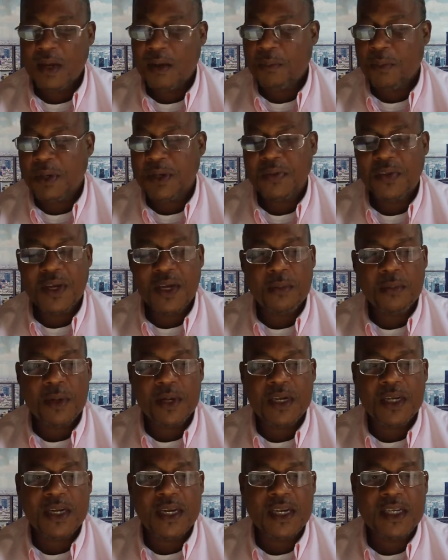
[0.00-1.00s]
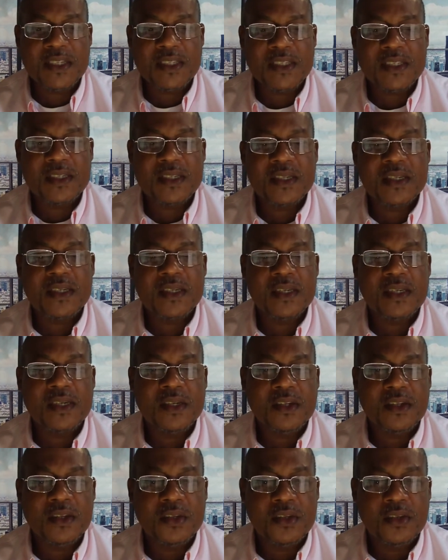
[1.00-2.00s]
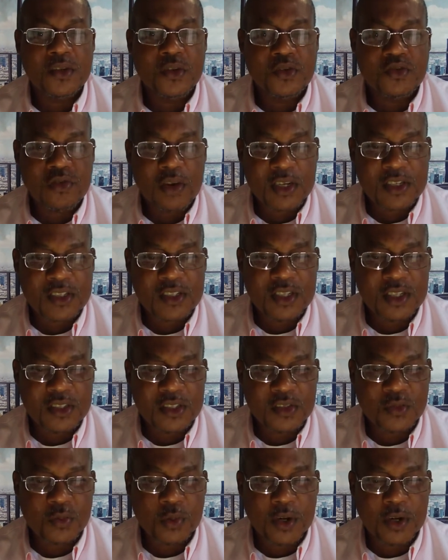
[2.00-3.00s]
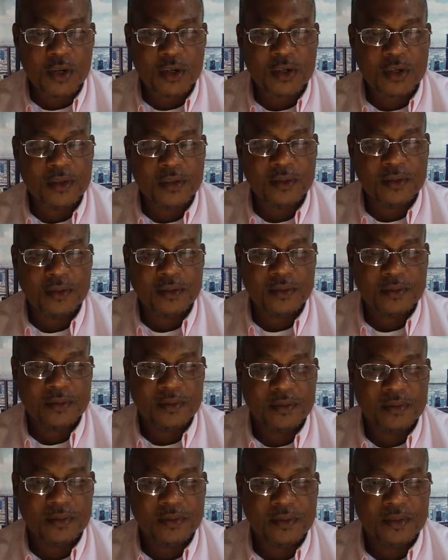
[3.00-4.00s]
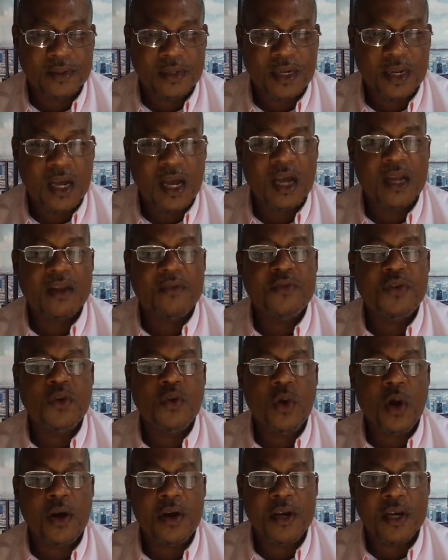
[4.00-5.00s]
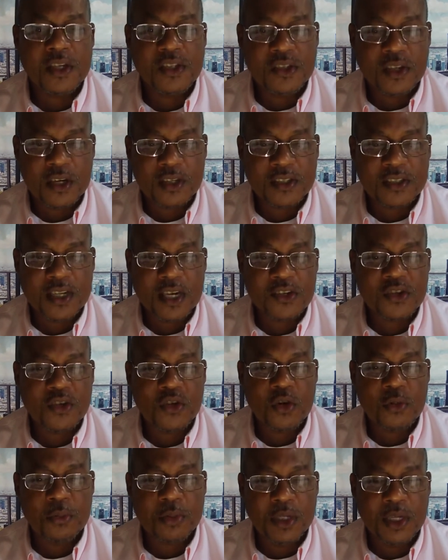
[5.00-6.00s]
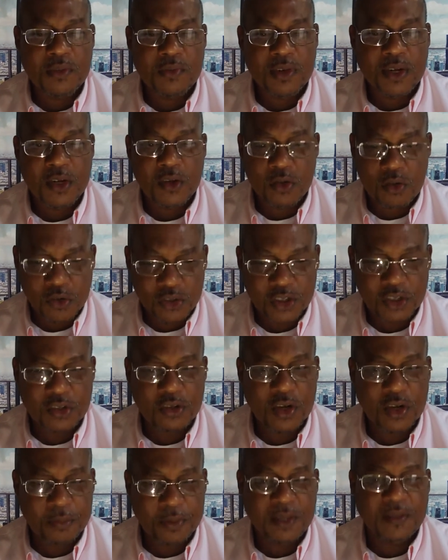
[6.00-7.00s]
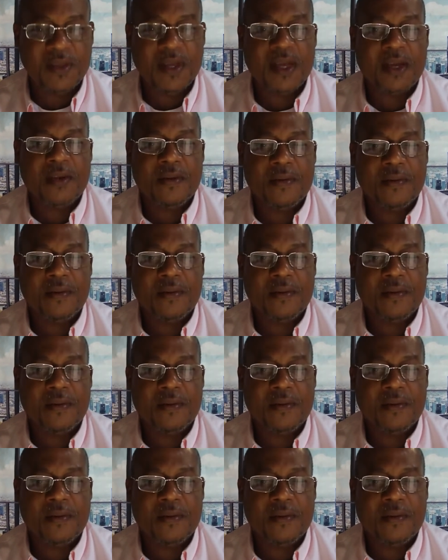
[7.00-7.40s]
But the thing about it is, you trust Jesus' word. And if you are in a church that you don't believe in, then you should not be there.